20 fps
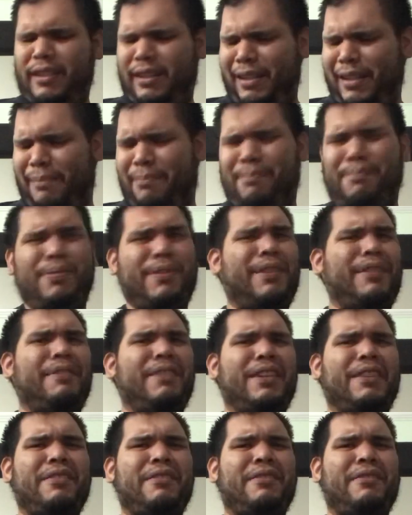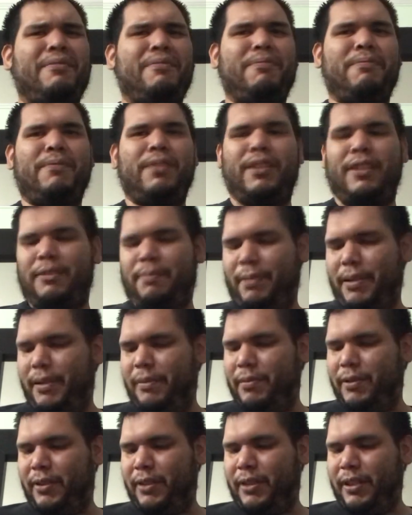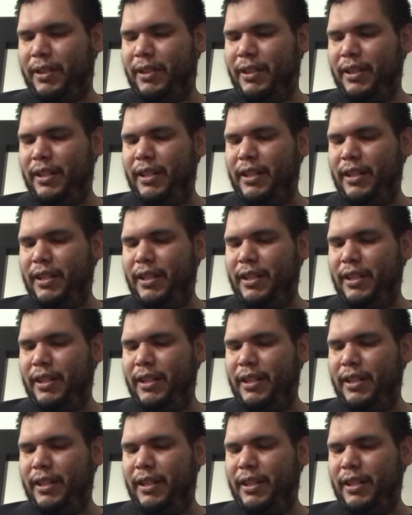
I believe that's what these pickups are.